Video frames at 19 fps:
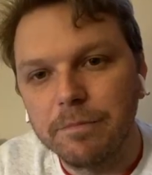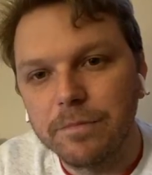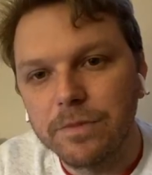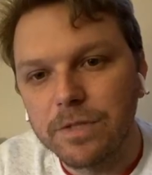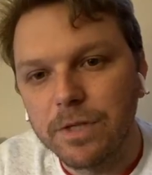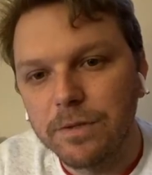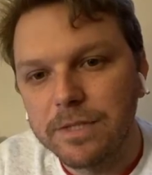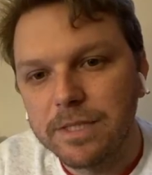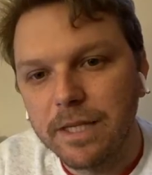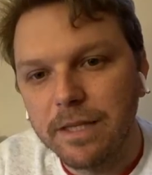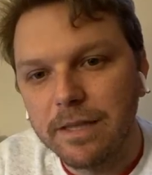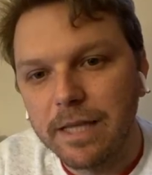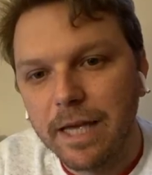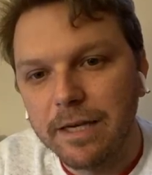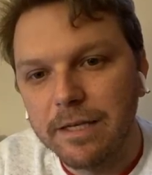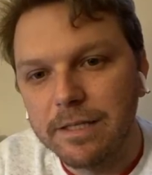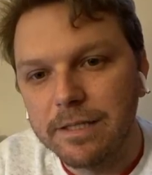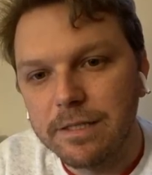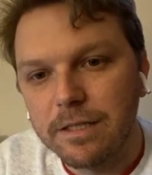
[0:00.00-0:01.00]
So I would say that
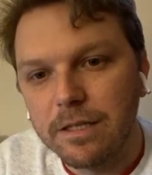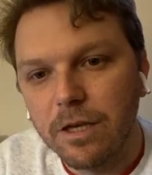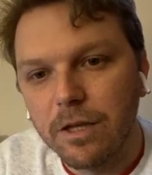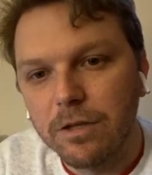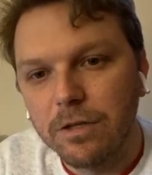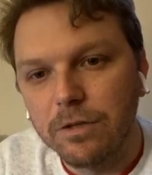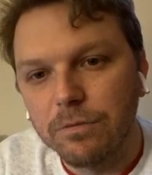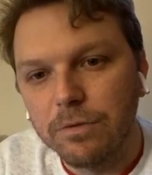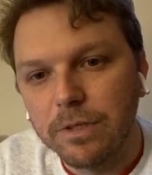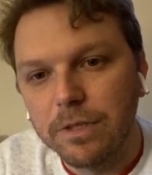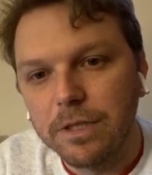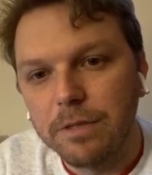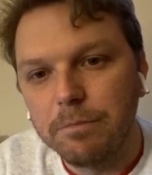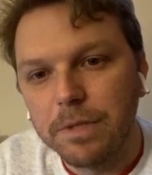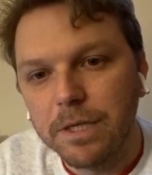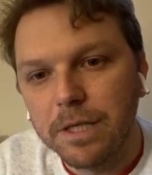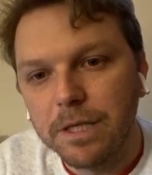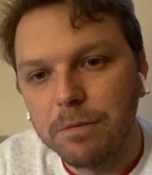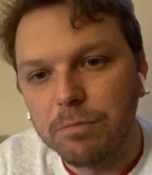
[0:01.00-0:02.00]
is the other really
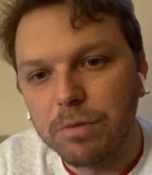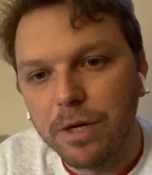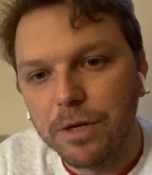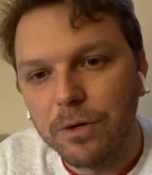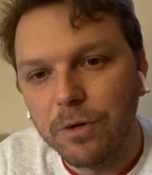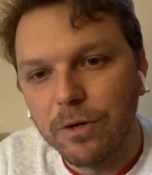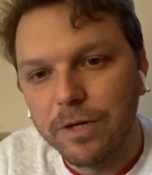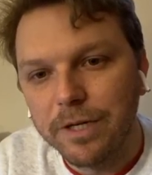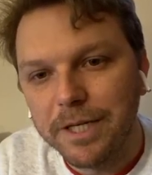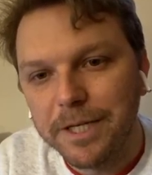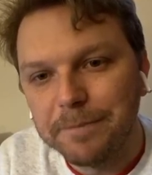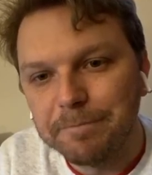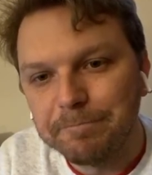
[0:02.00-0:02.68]
big priority,